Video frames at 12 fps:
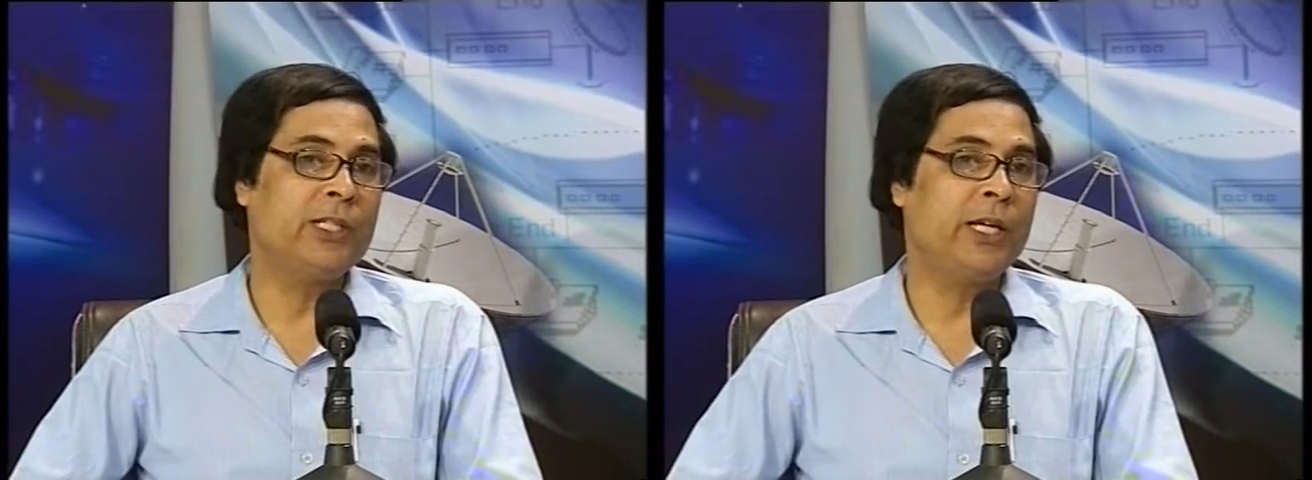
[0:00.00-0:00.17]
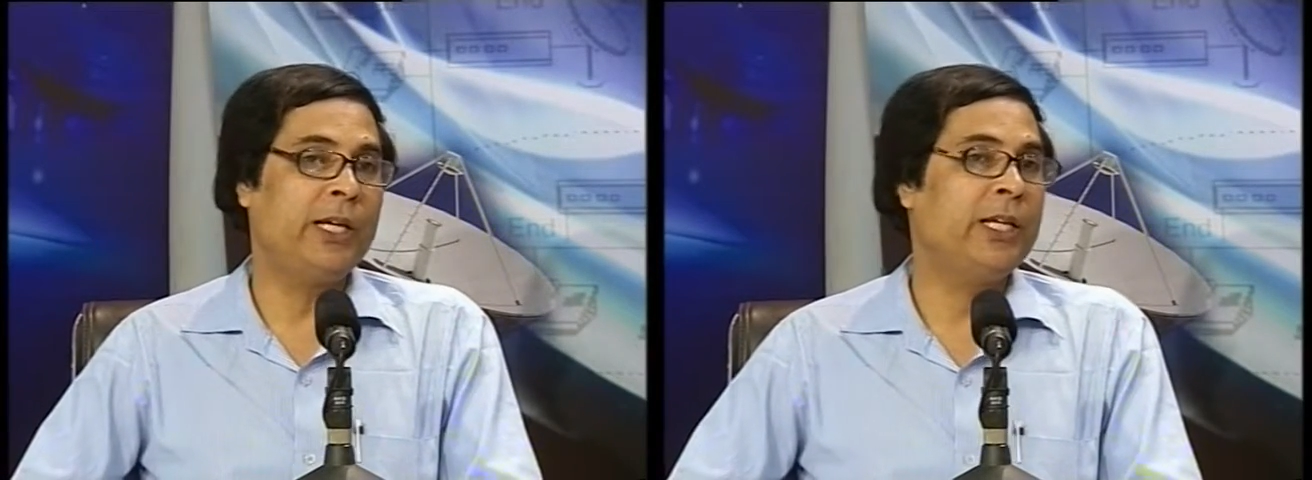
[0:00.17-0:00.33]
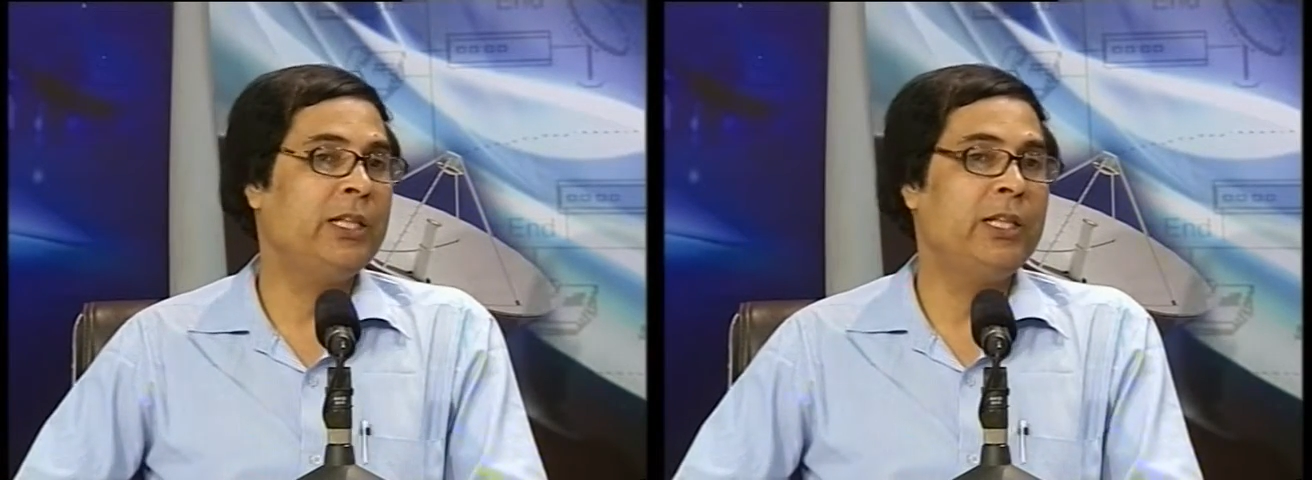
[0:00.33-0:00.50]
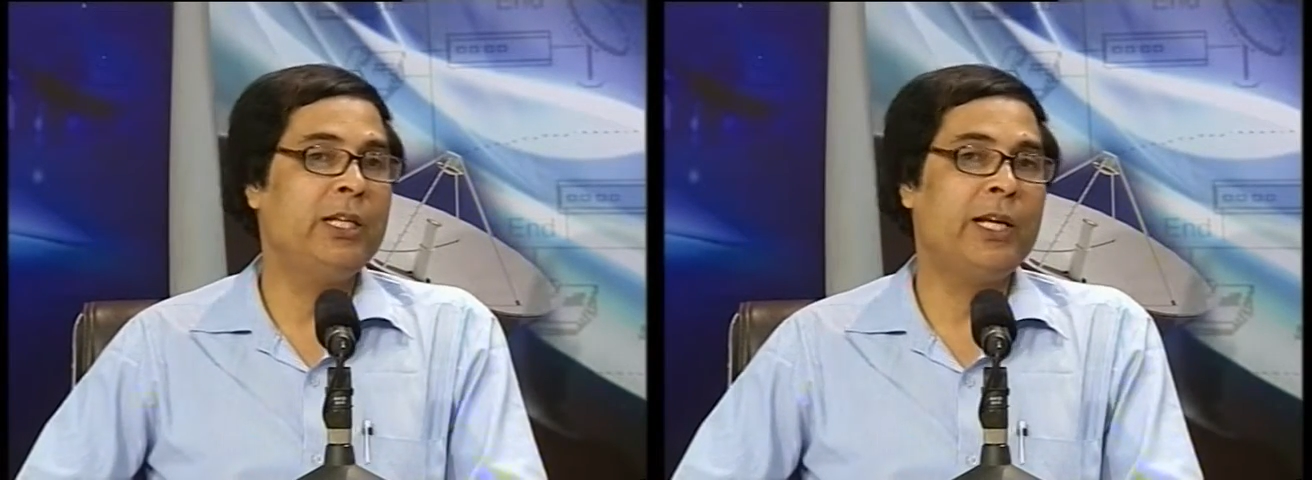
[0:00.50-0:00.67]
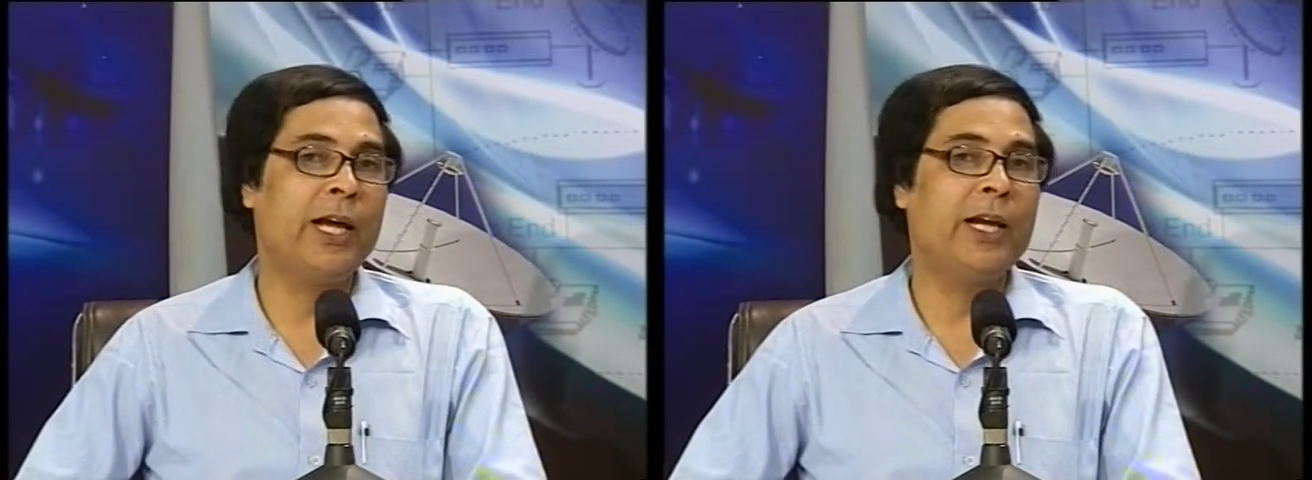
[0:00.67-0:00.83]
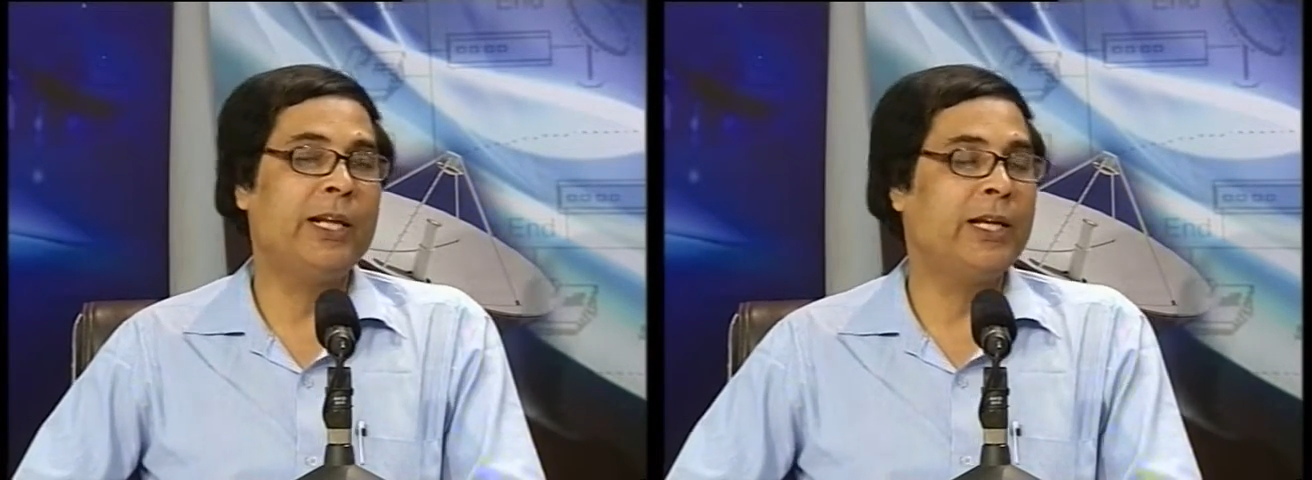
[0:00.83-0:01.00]
say Hindi
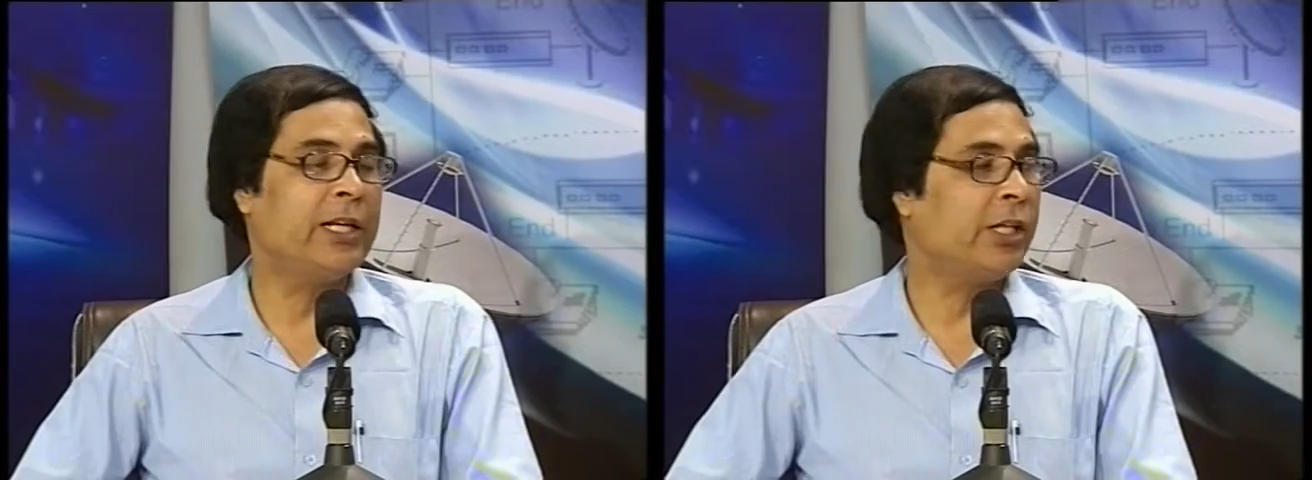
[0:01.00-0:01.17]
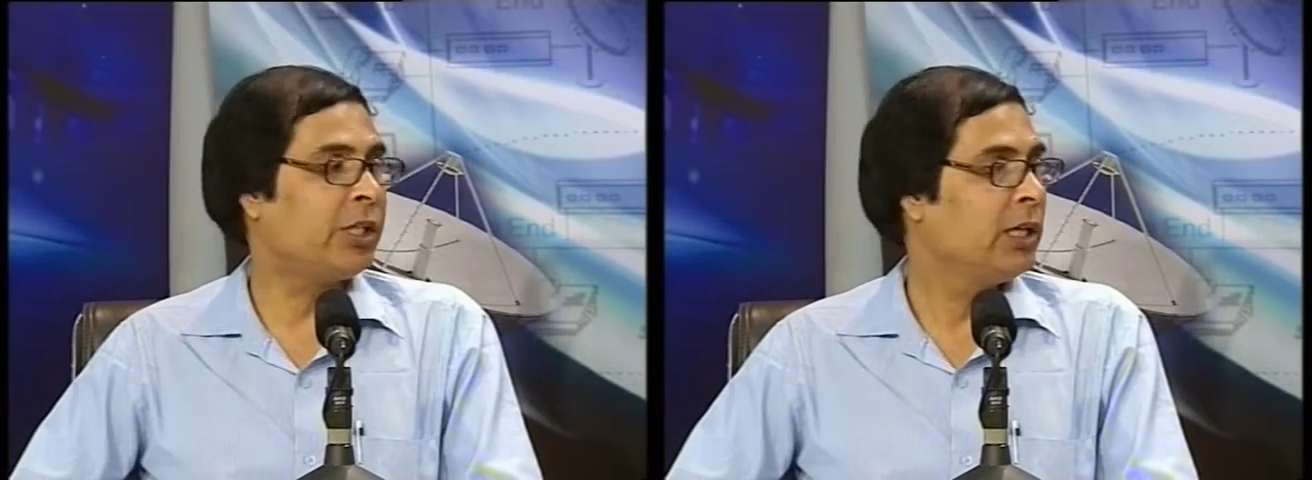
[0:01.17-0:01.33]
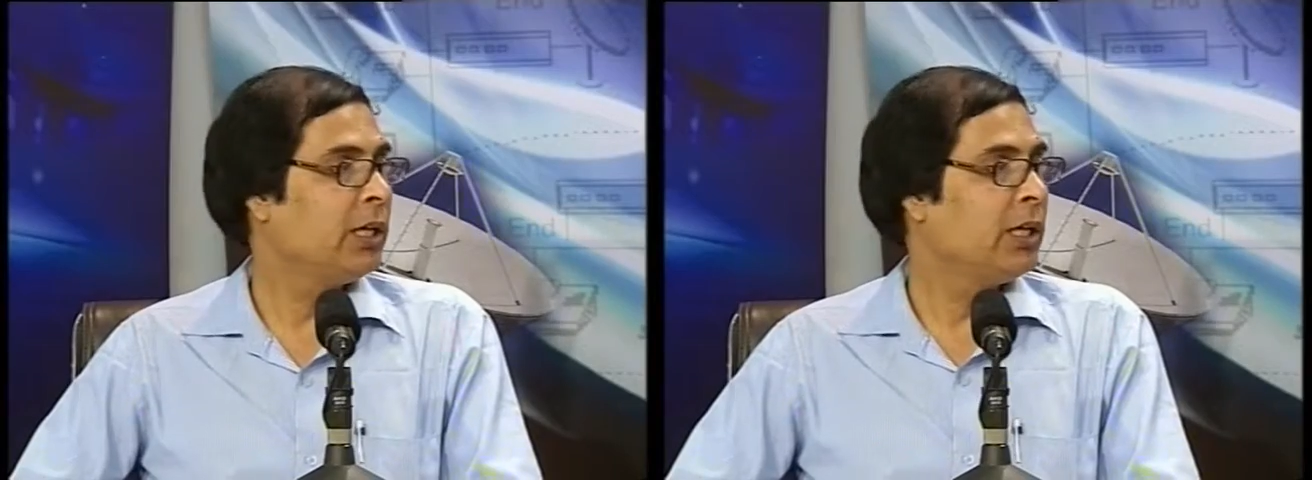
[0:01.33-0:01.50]
and English.